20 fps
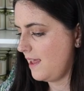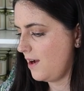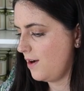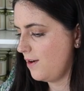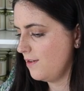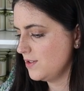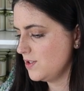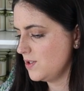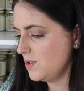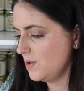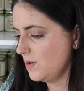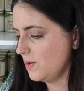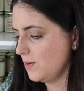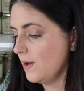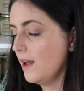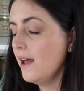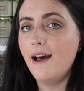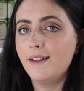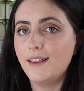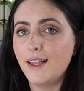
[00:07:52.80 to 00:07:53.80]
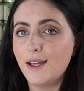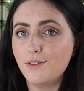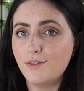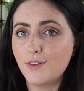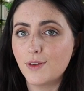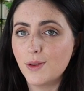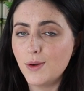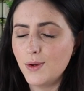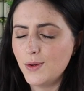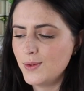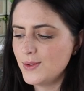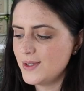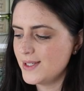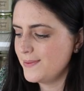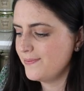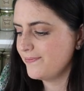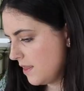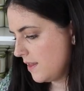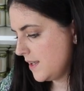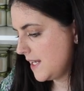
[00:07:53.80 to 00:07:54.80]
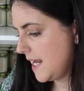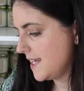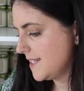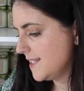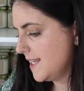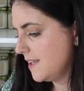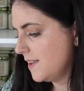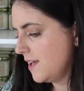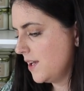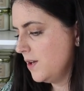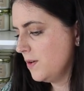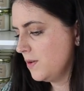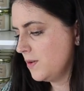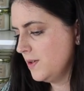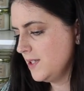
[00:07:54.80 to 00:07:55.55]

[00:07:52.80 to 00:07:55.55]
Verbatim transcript: there to allow for those. The next thing that you're